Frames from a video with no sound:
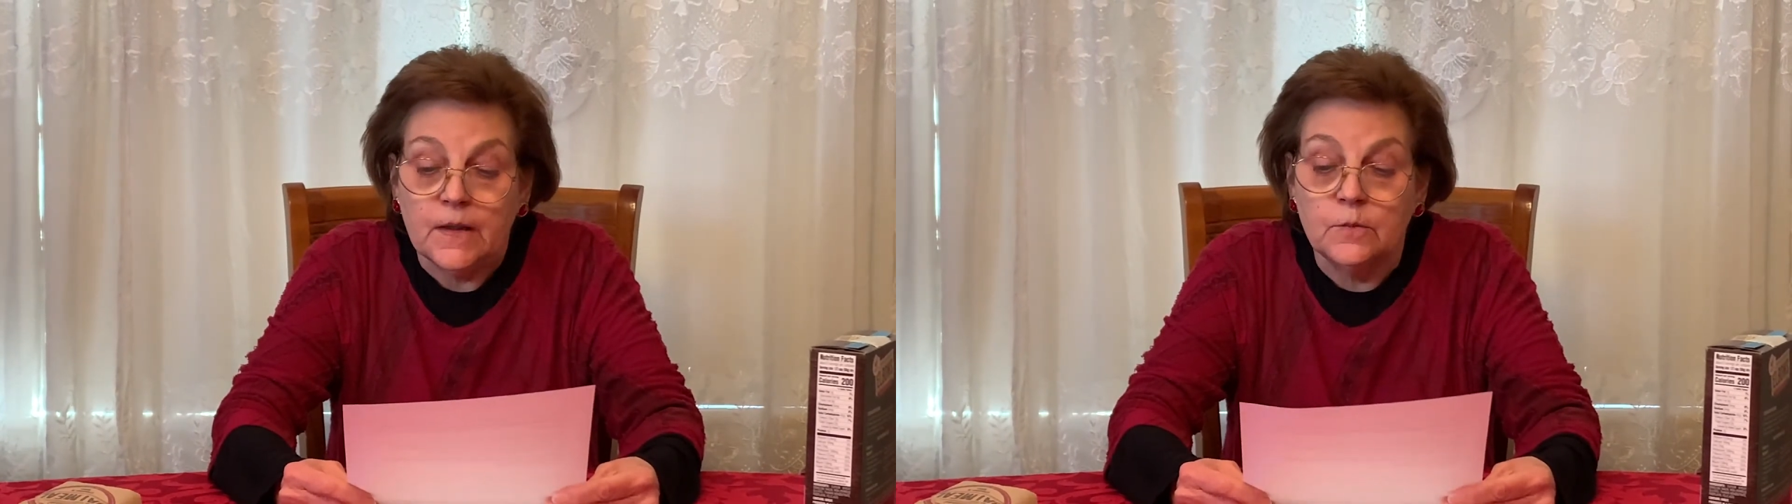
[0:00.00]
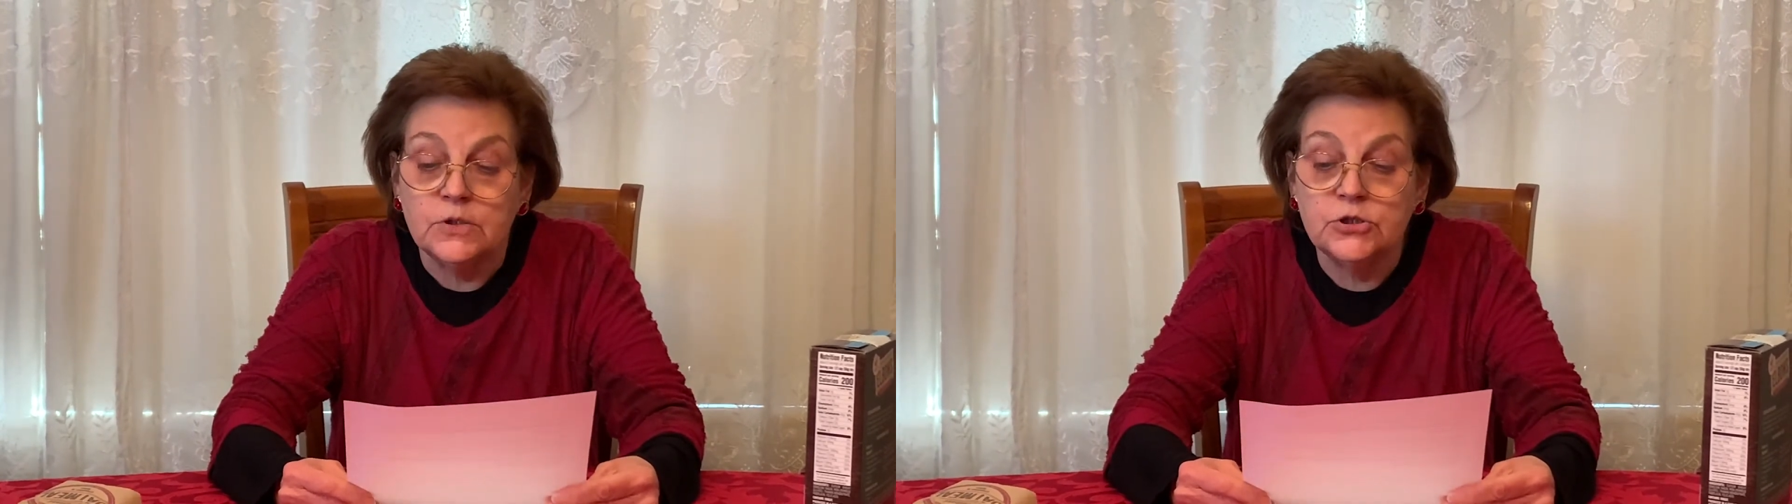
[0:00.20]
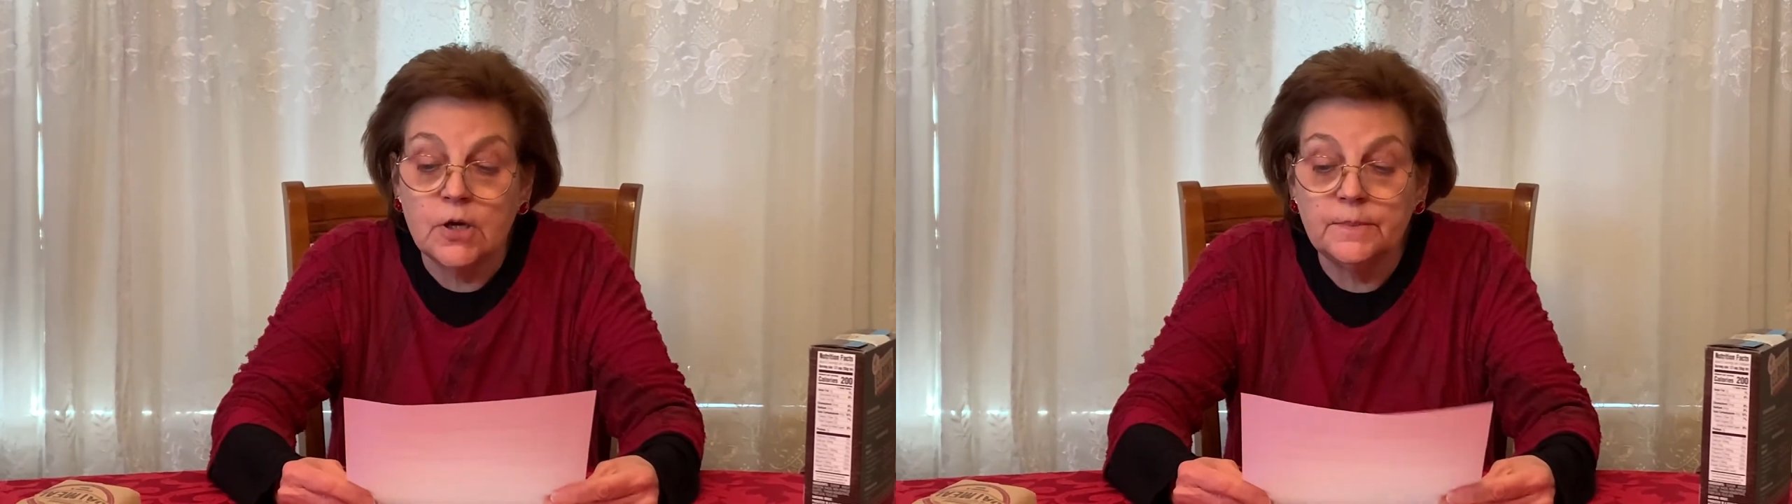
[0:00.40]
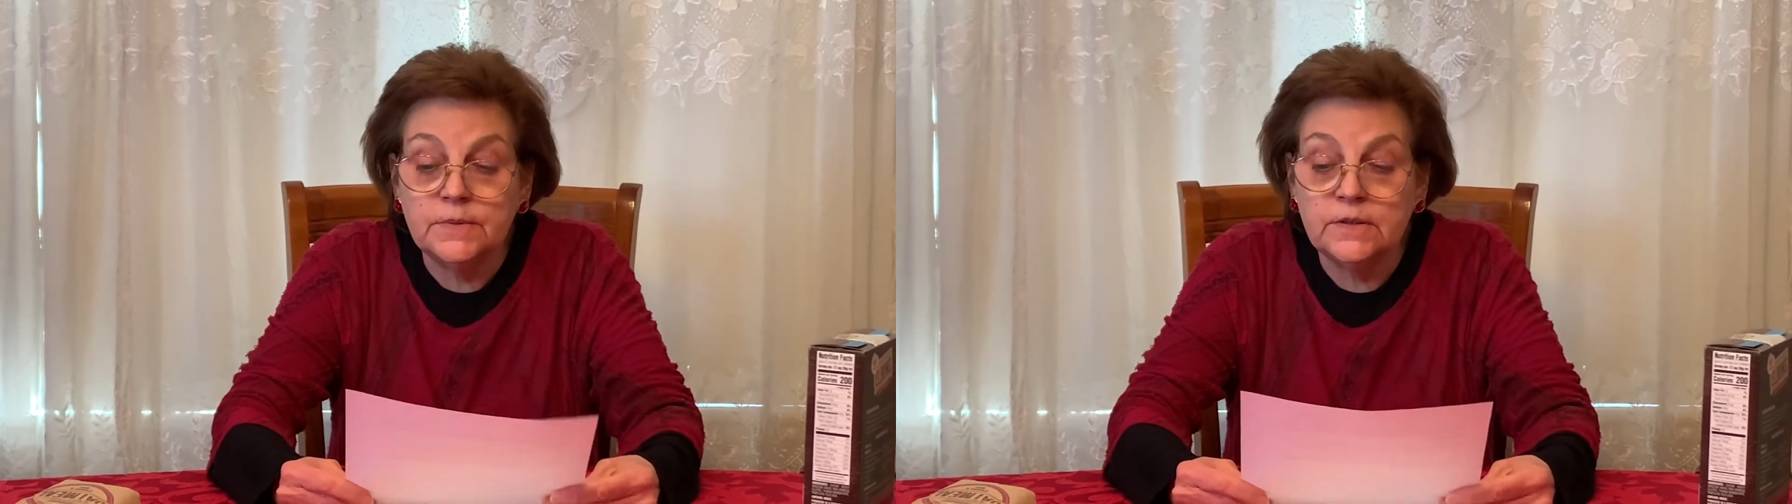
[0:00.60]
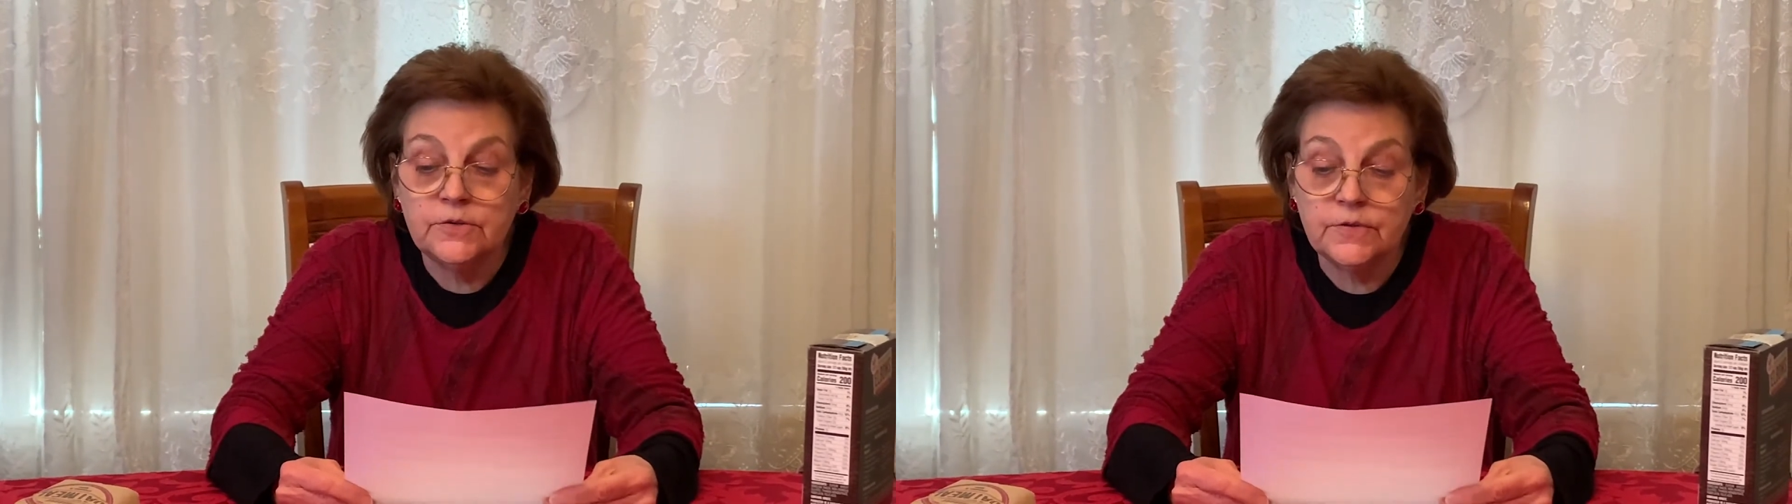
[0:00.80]
We shopped
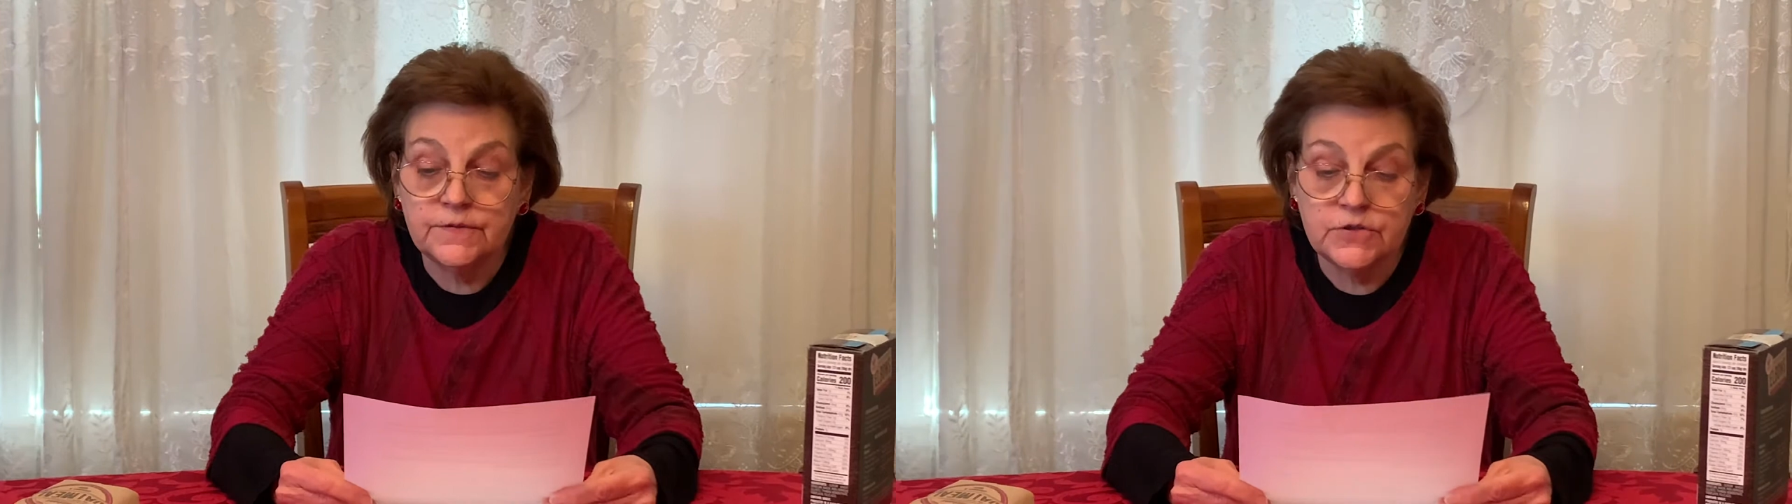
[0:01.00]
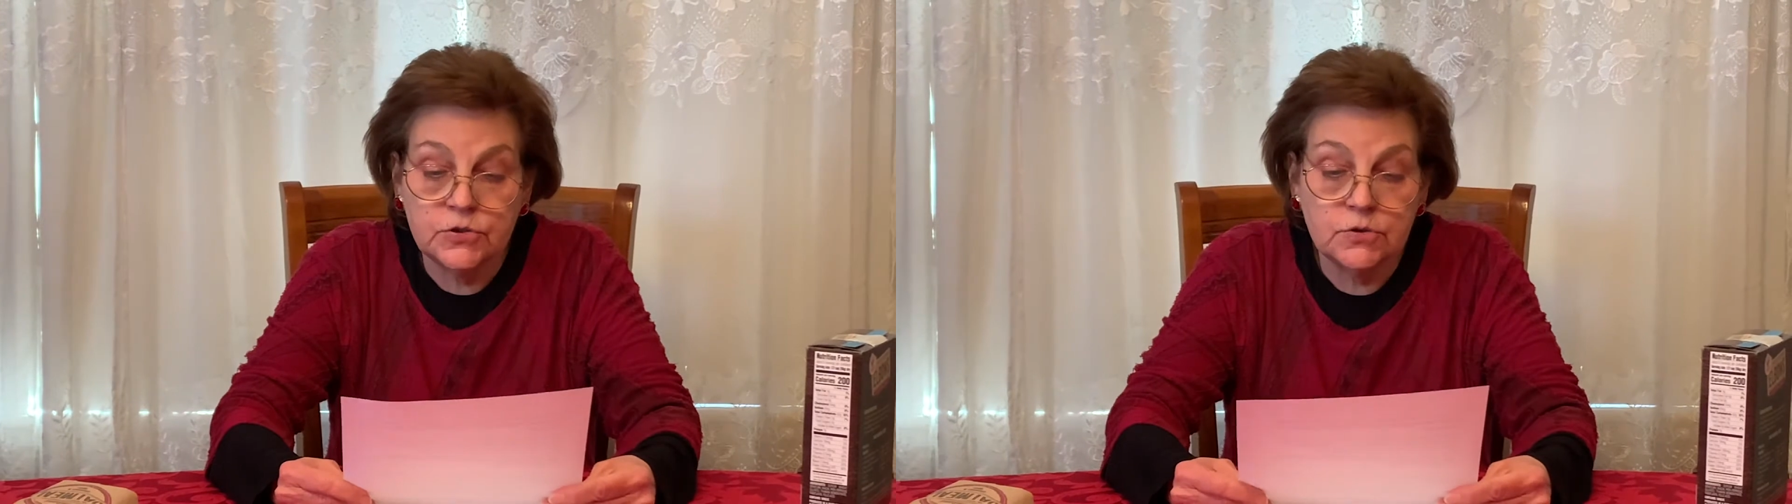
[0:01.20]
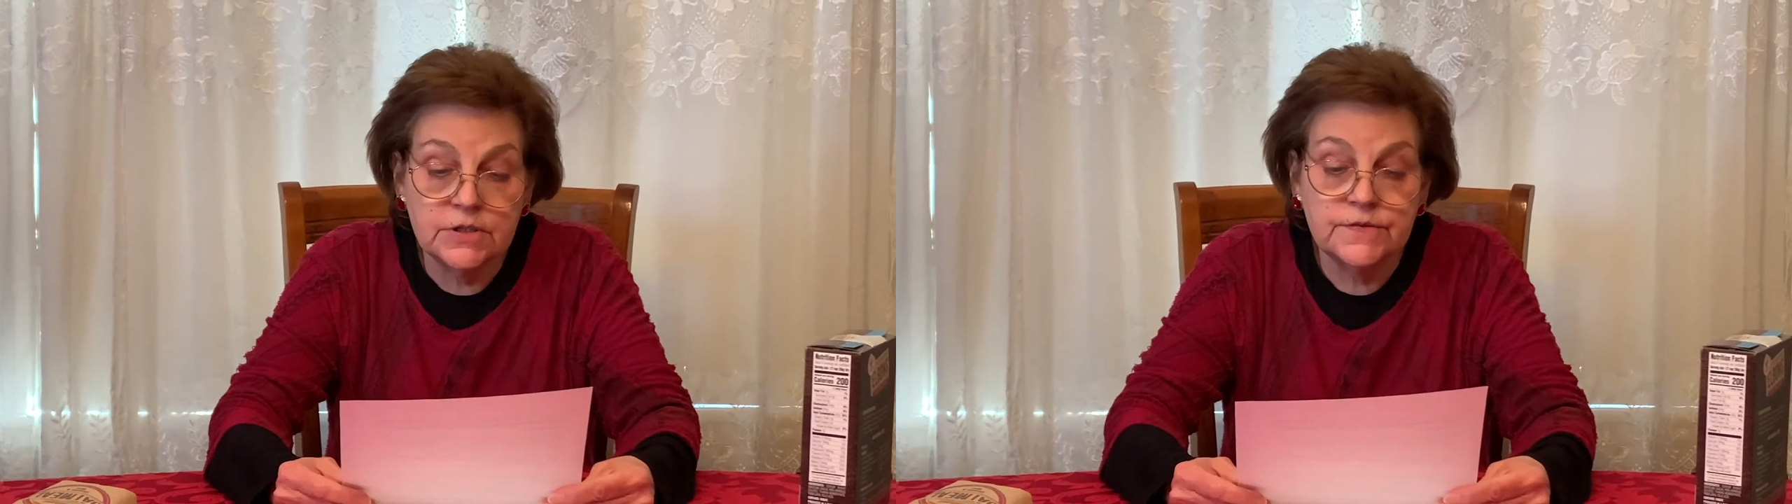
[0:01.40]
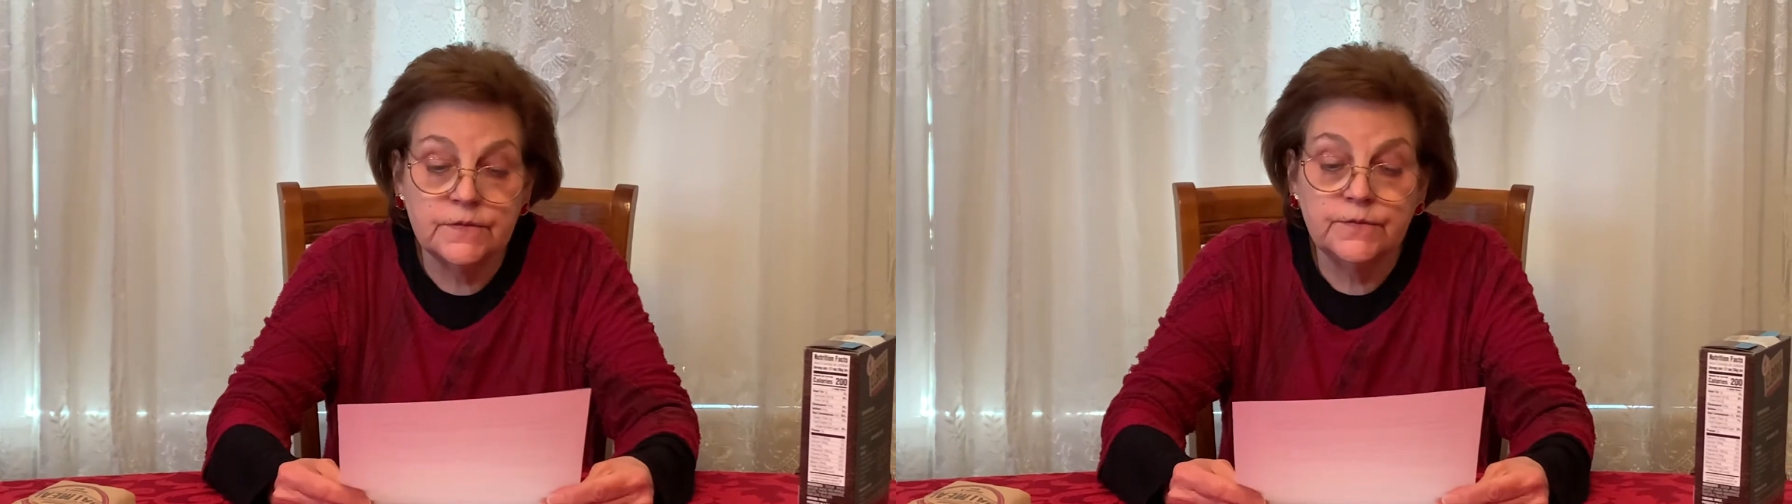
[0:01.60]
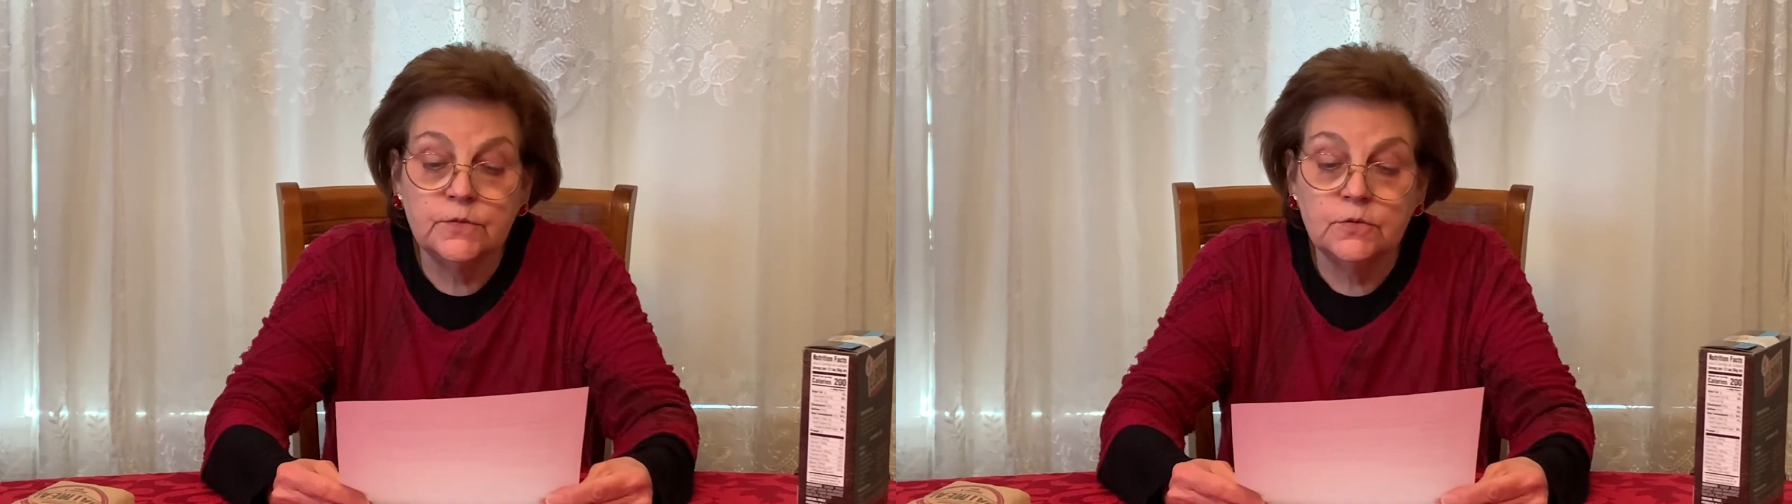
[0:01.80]
at thrift stores for
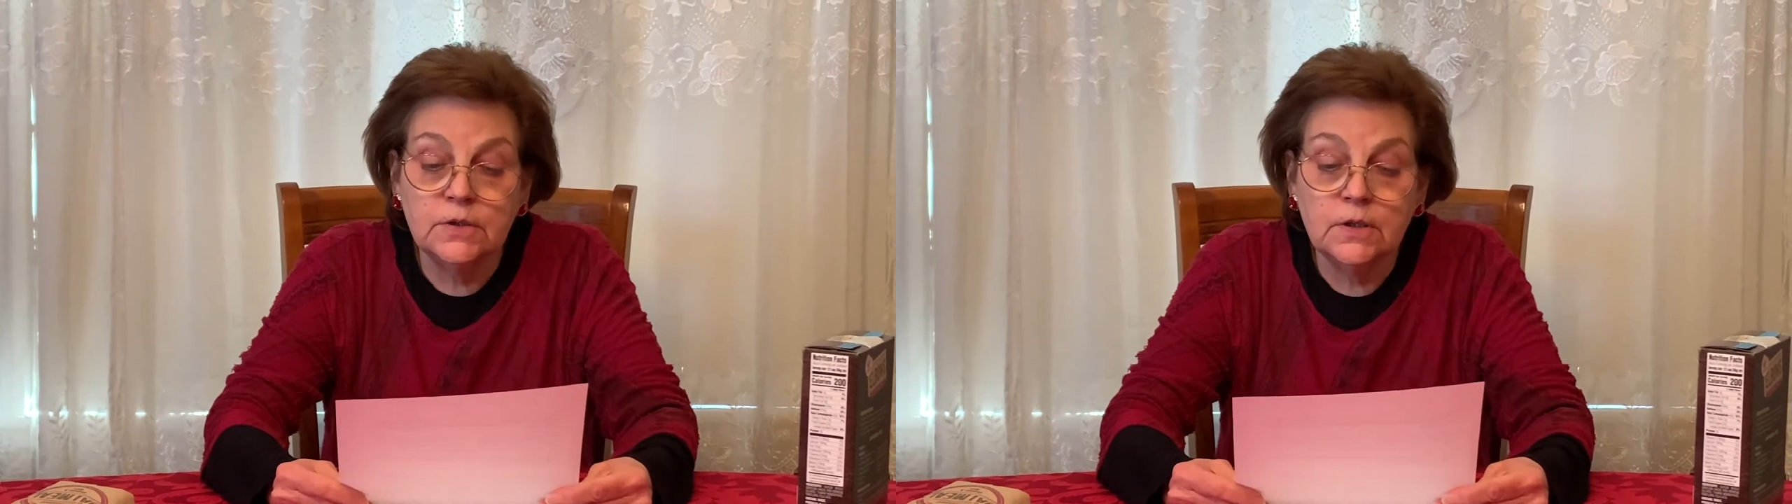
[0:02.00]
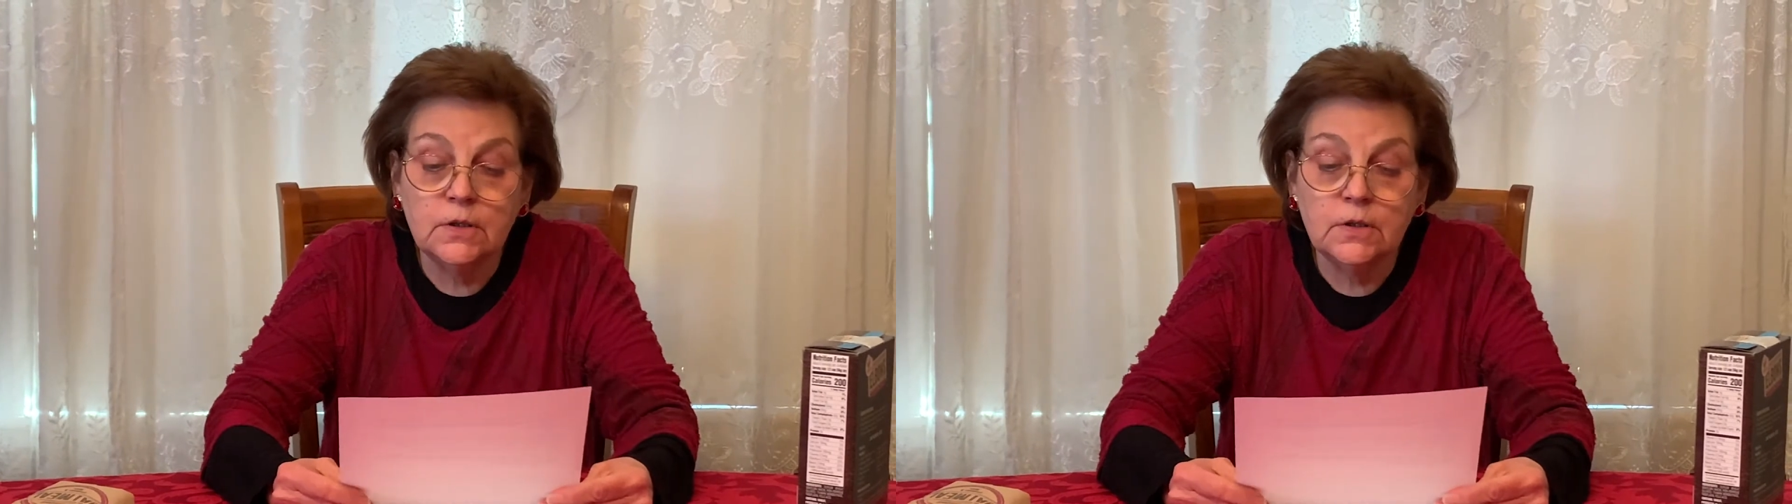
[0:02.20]
food and